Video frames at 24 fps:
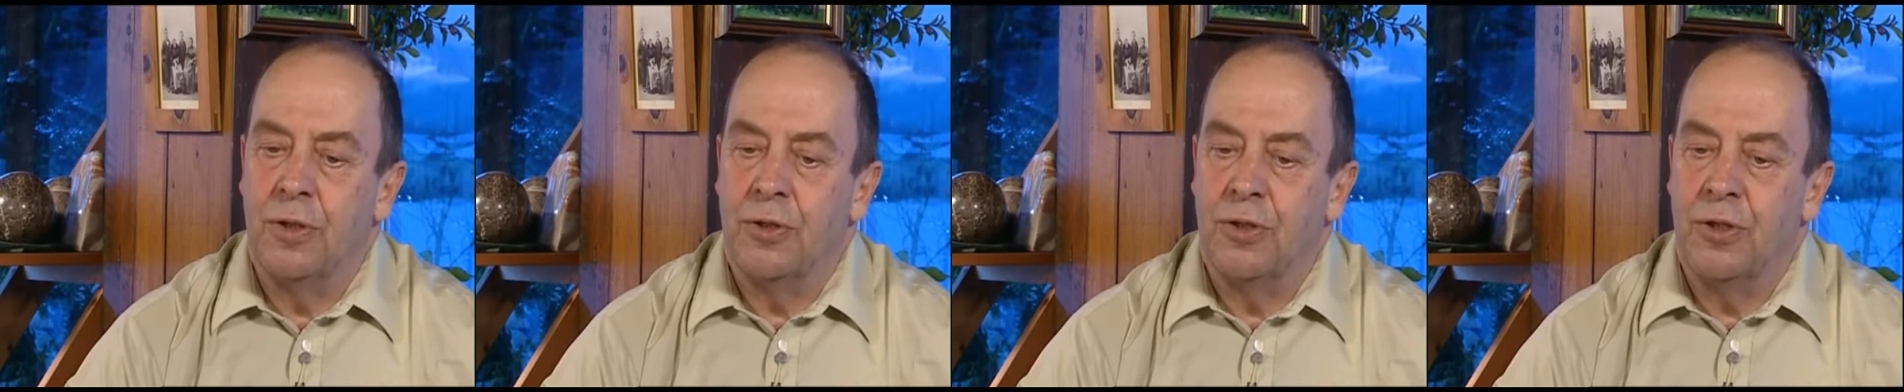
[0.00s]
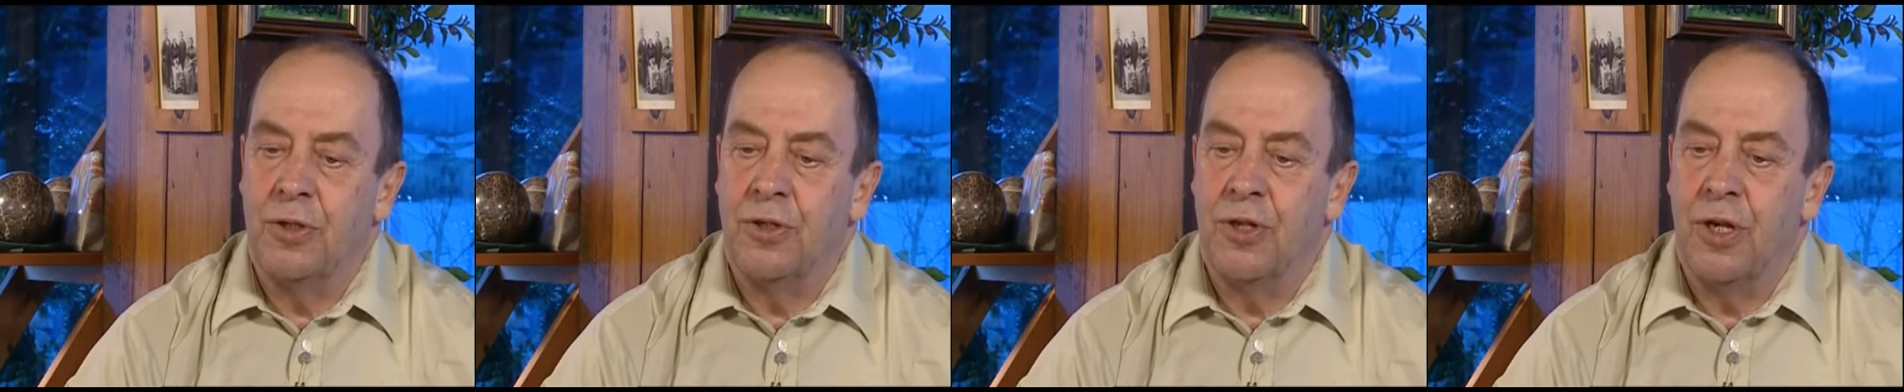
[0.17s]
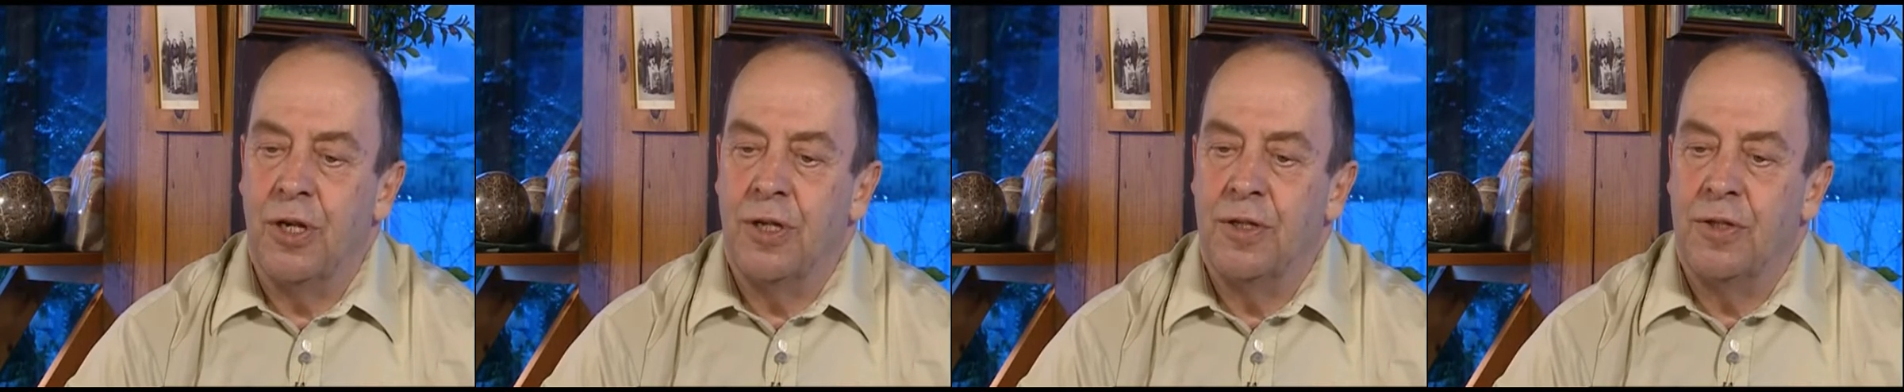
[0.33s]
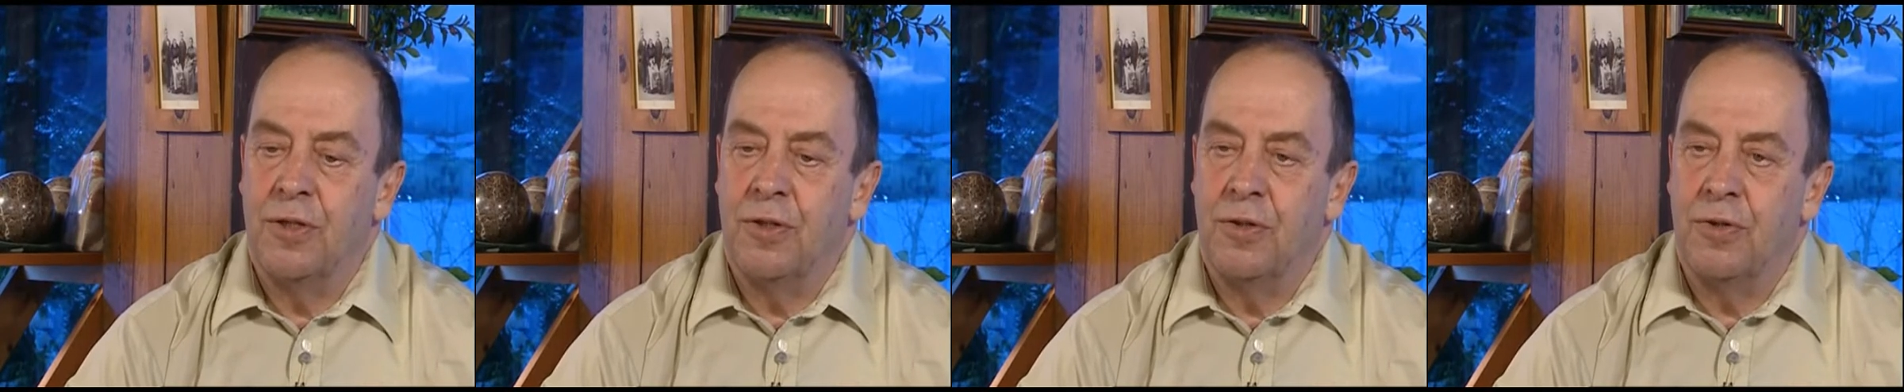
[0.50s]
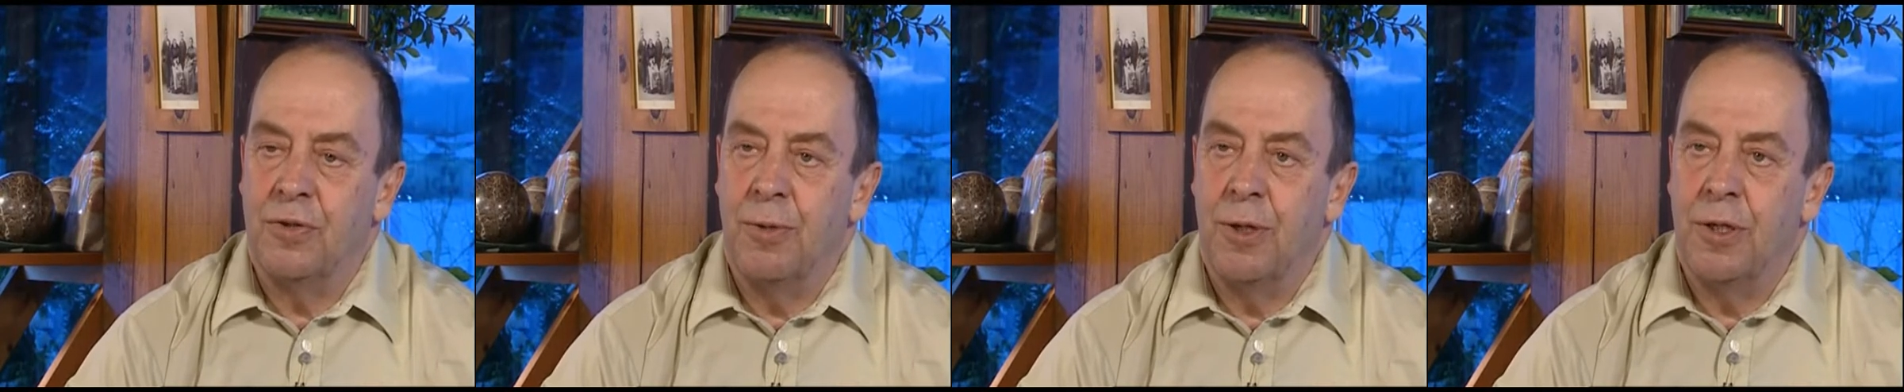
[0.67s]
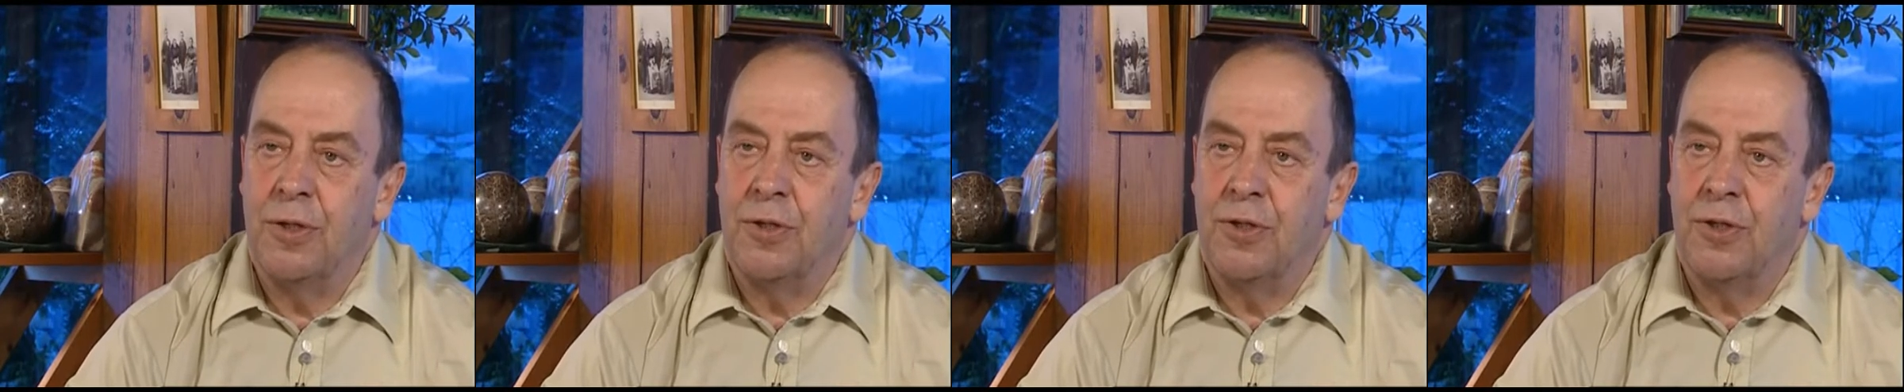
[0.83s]
not at all
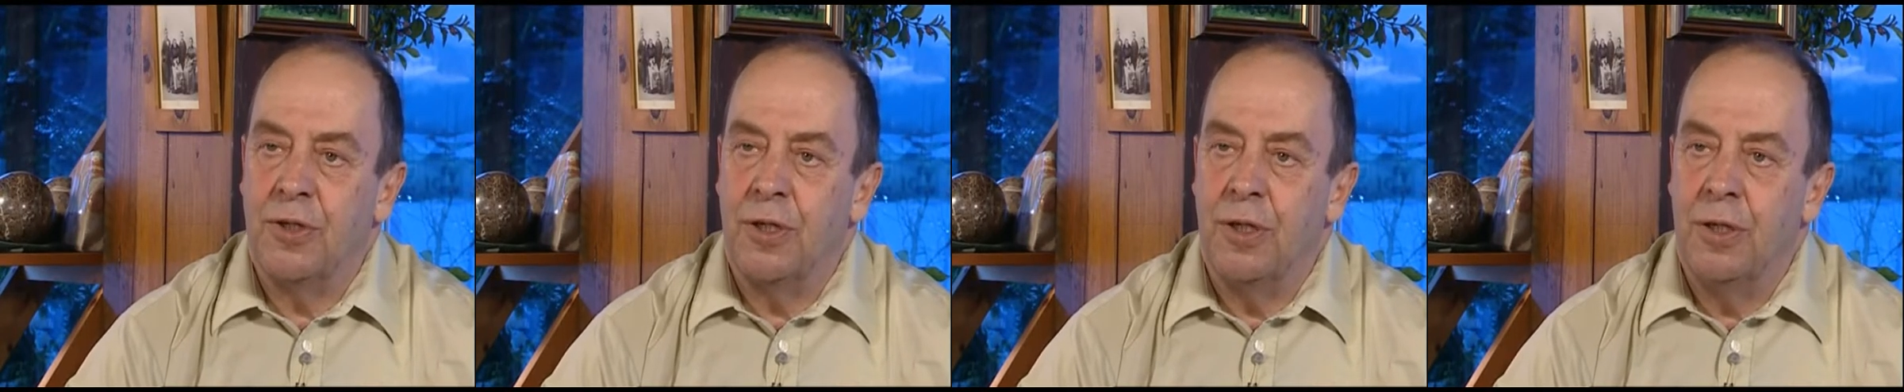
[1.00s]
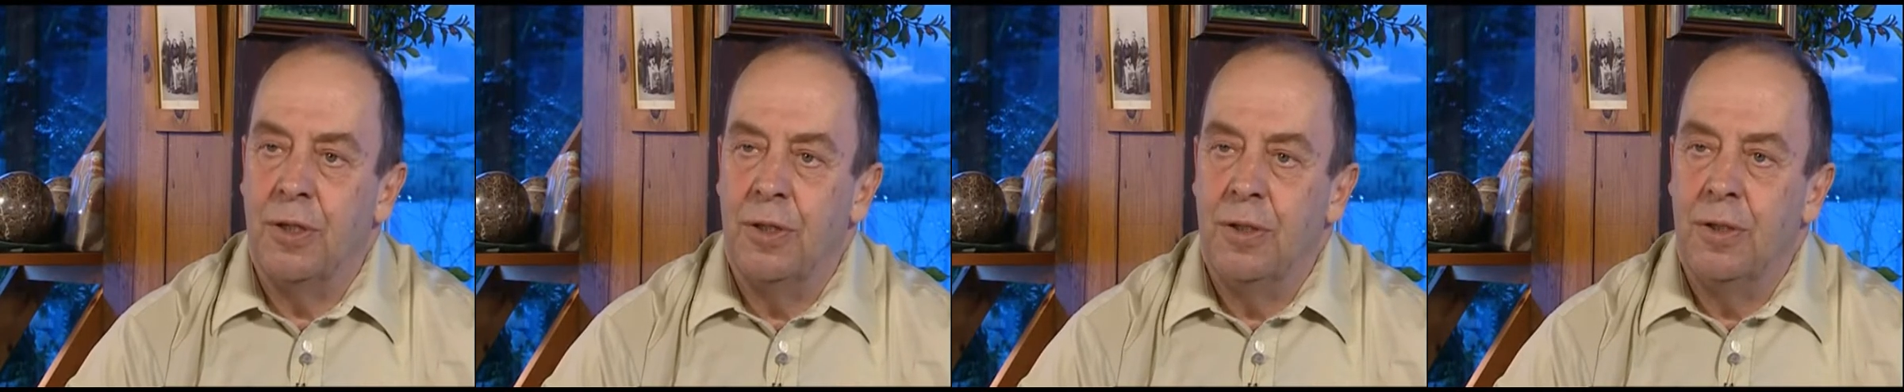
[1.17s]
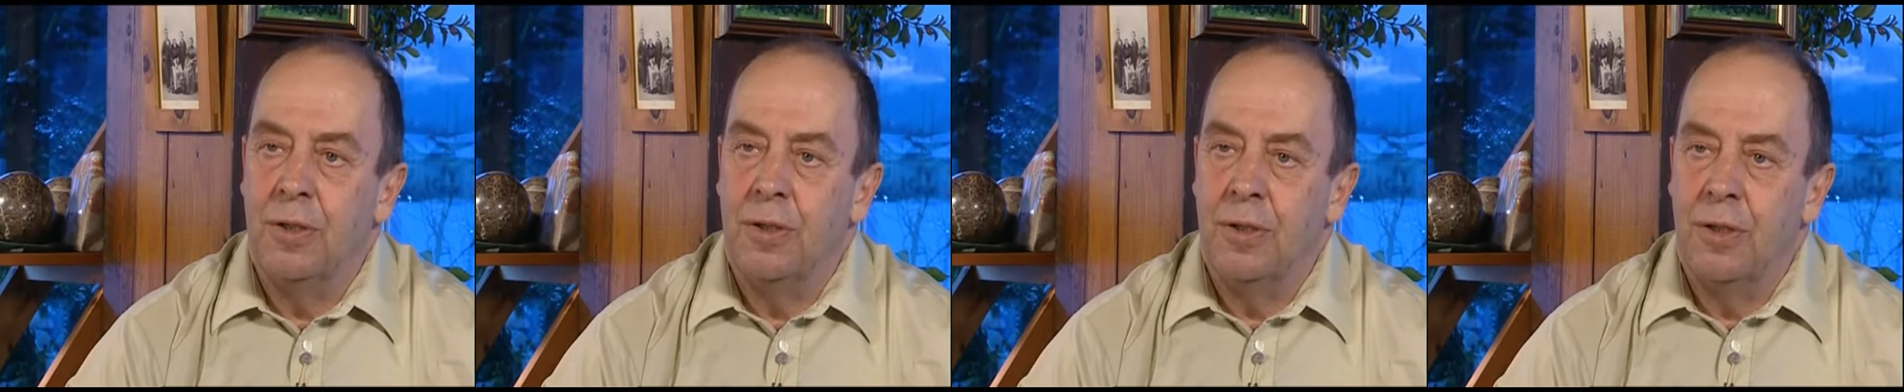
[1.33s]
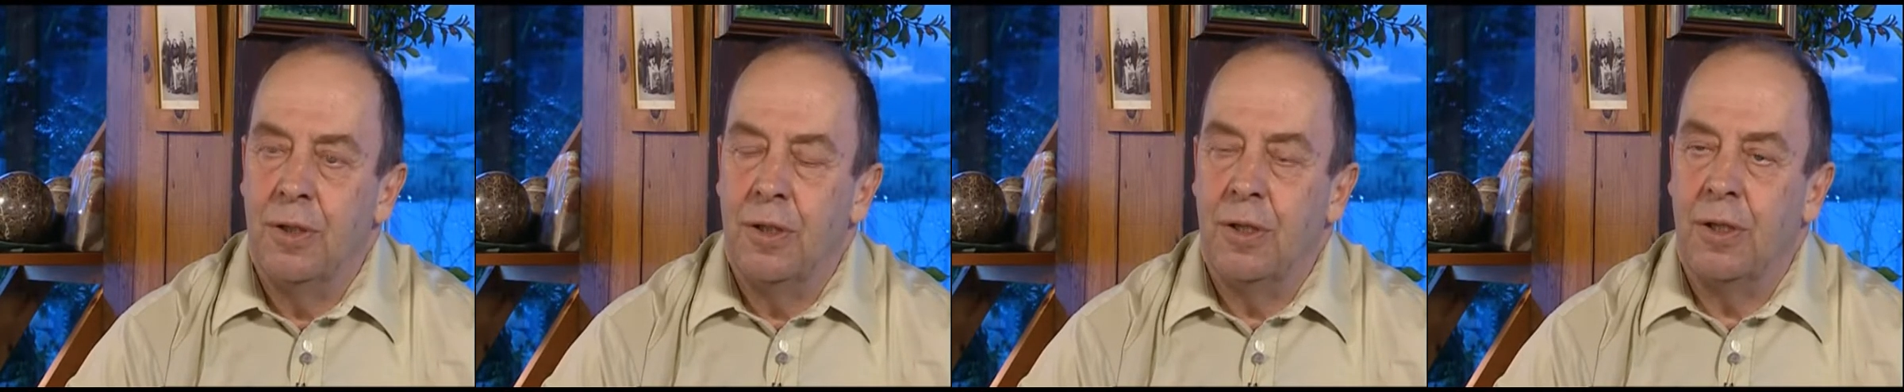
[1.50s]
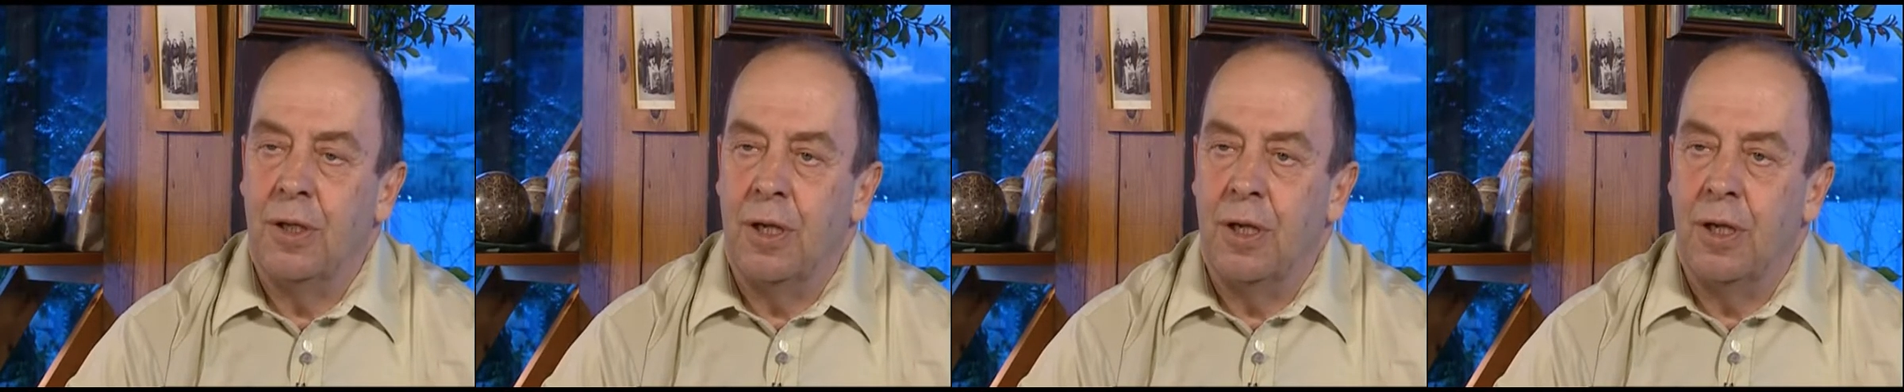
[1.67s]
like it used to be.